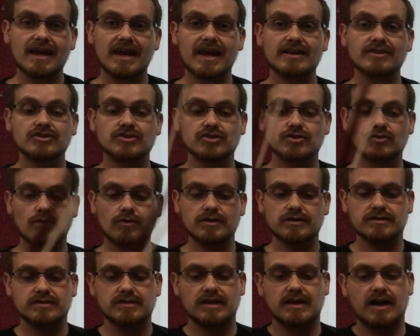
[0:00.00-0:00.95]
and
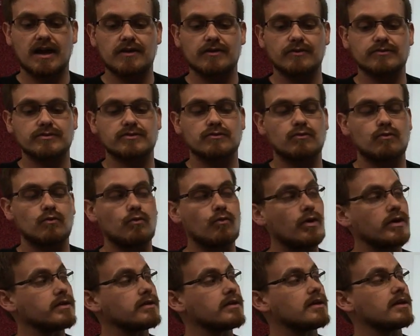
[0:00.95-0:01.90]
short staccatos.
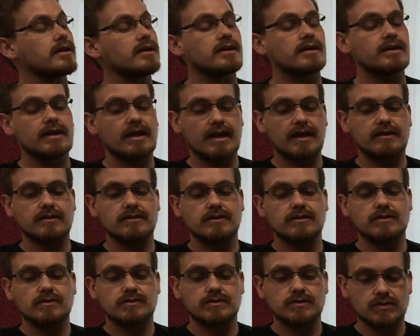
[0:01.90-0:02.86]
1 and
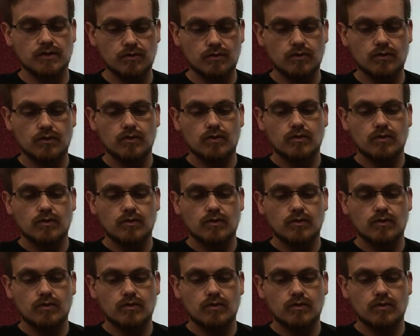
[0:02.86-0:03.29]
2